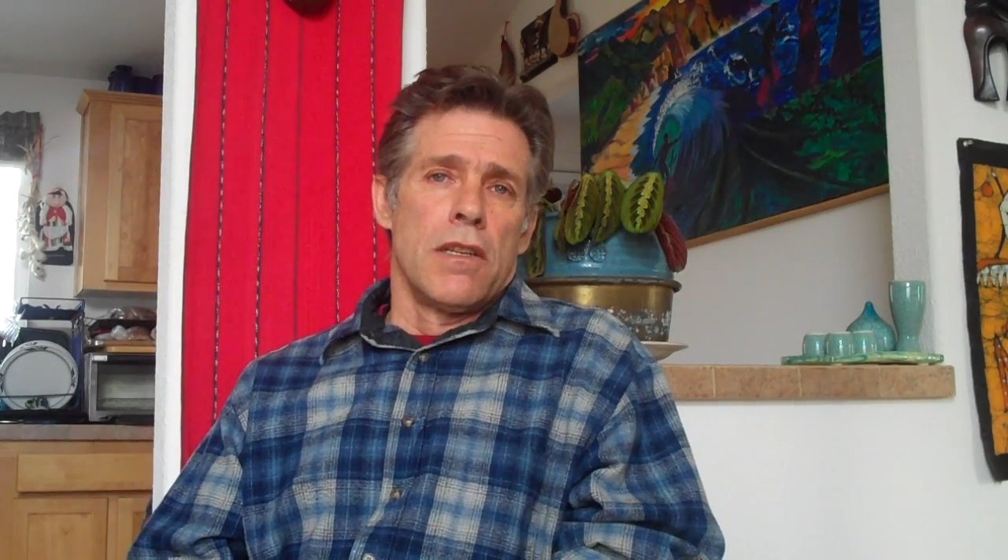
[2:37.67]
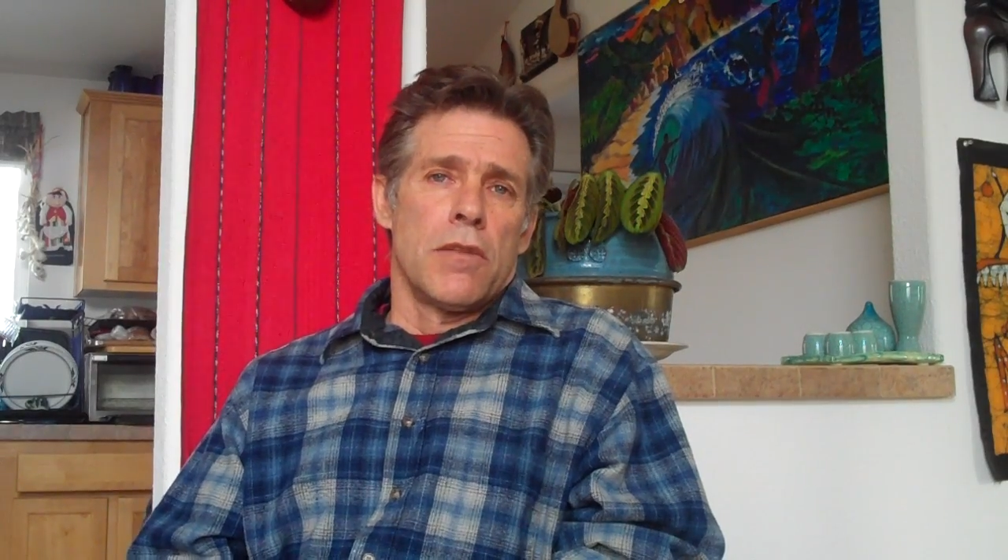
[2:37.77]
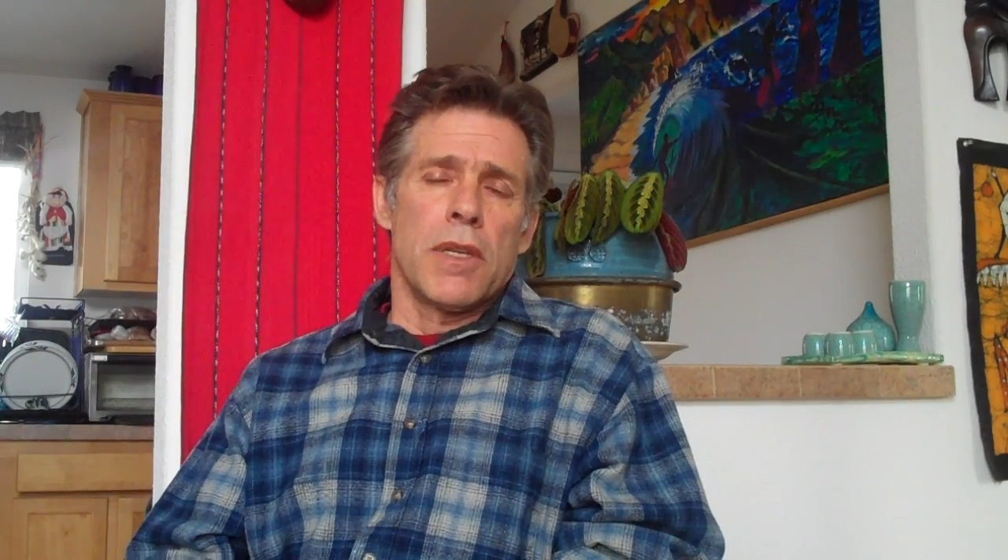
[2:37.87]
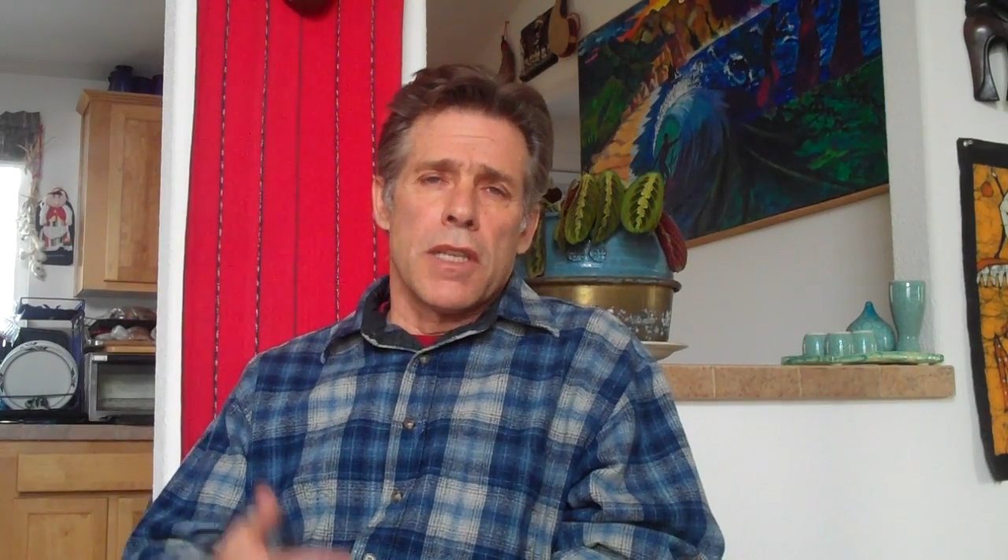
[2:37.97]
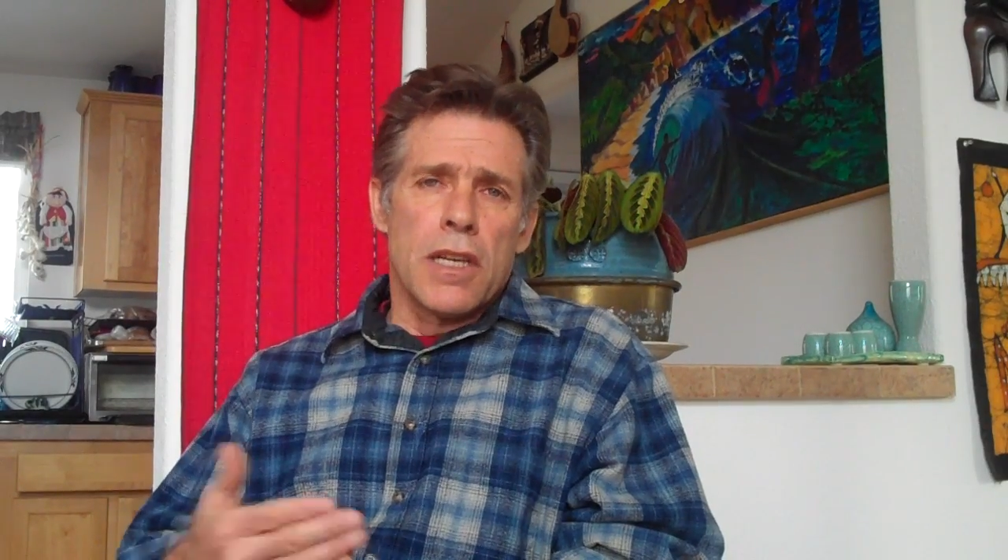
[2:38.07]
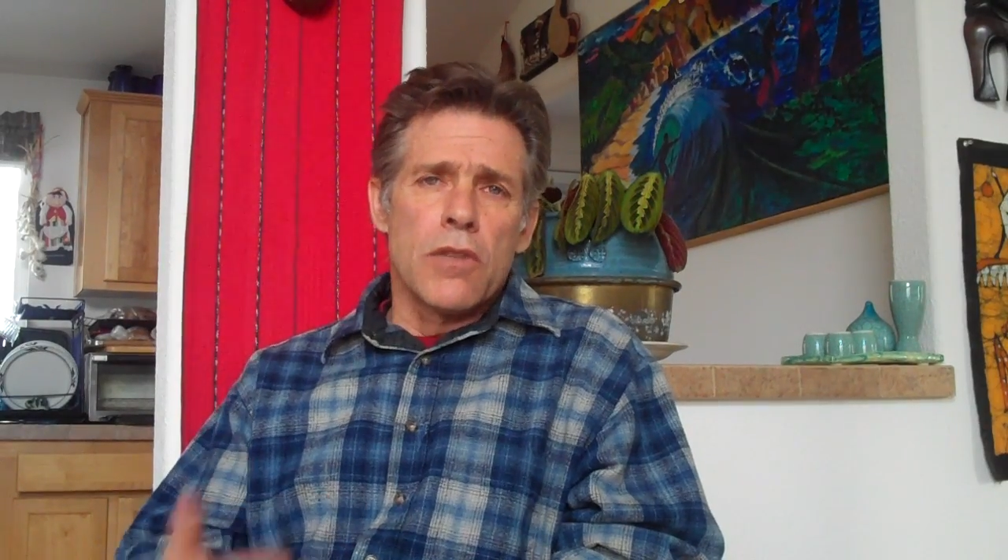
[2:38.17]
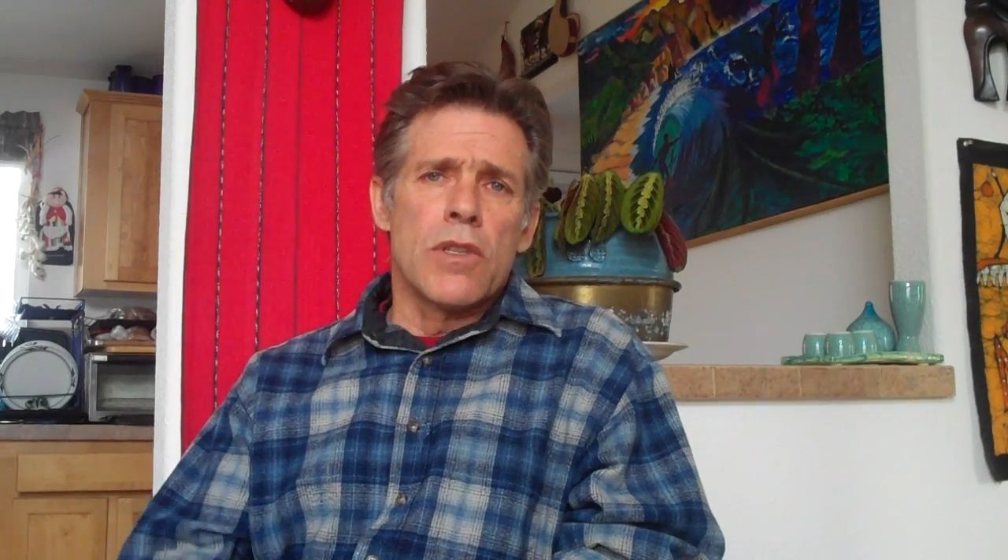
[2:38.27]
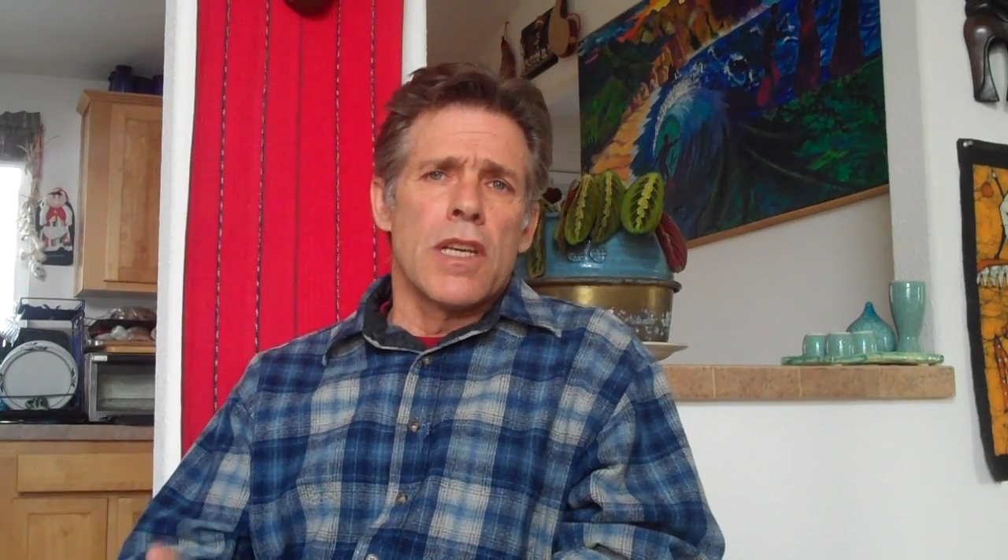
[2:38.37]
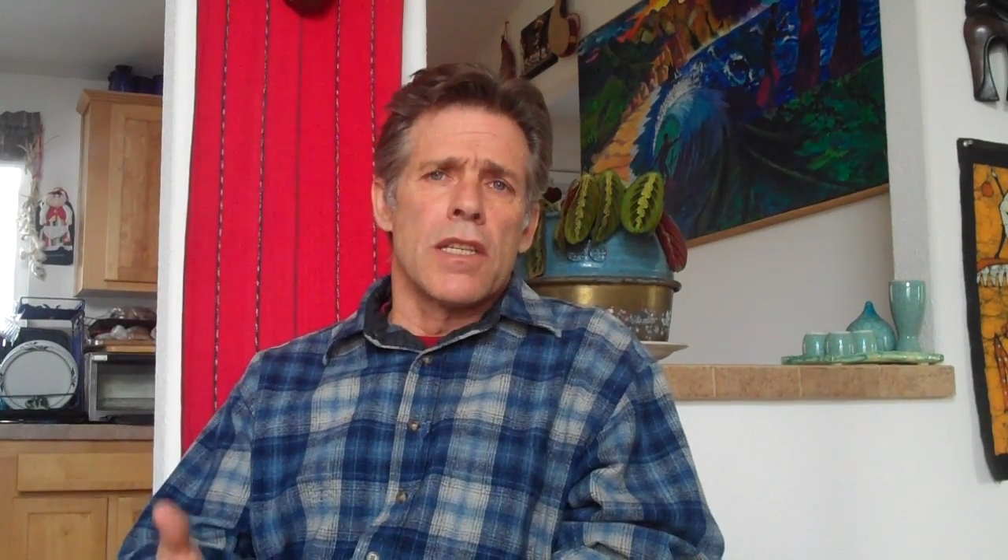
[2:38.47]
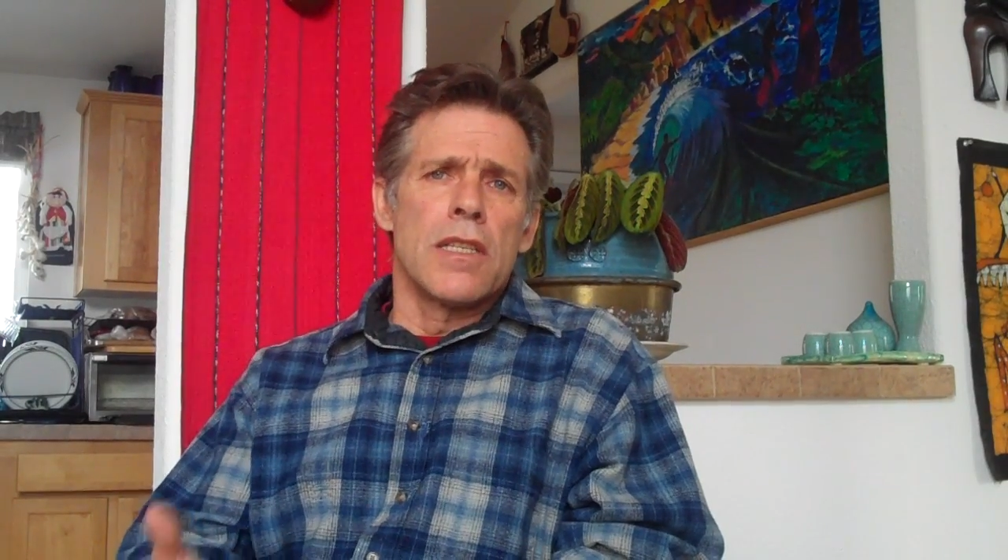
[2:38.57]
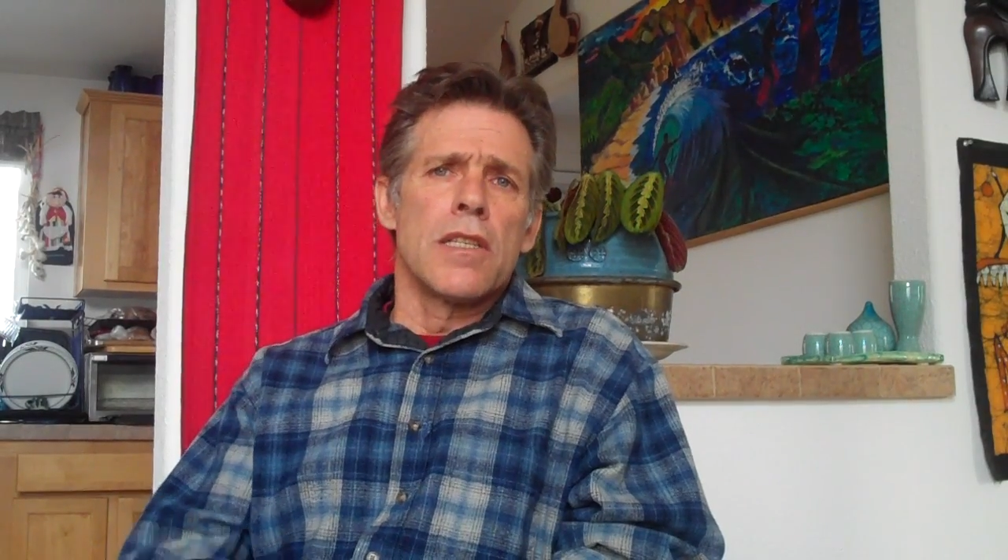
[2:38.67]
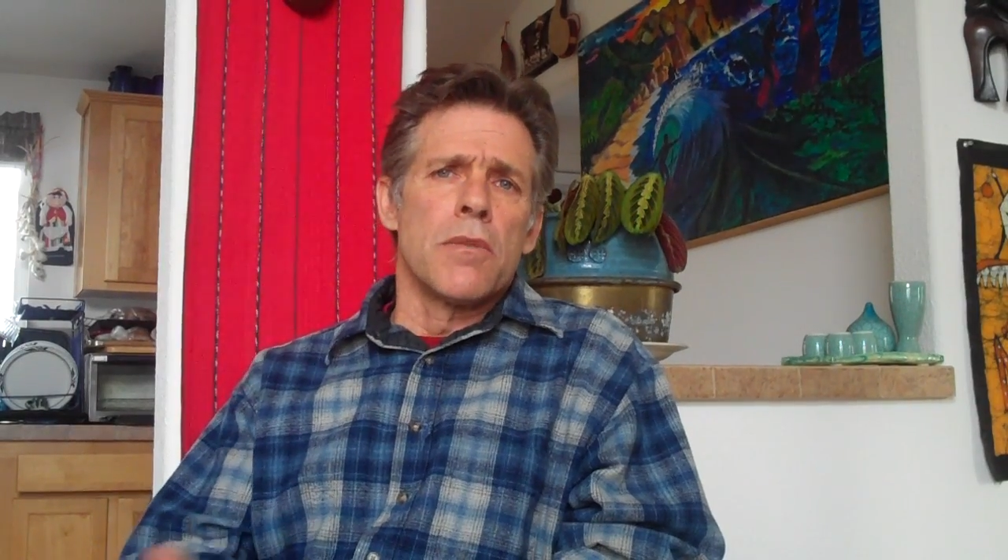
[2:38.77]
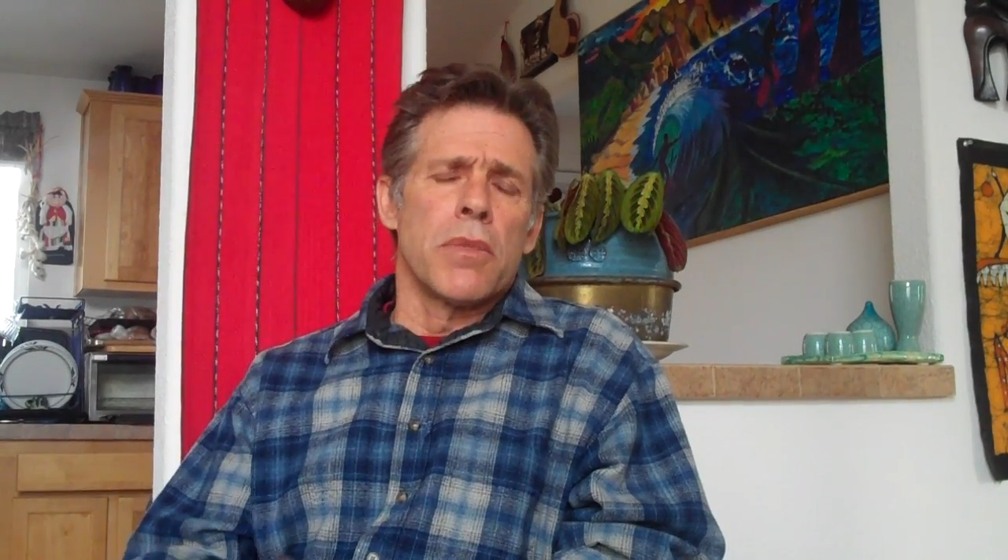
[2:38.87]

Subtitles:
to make the countryside a decent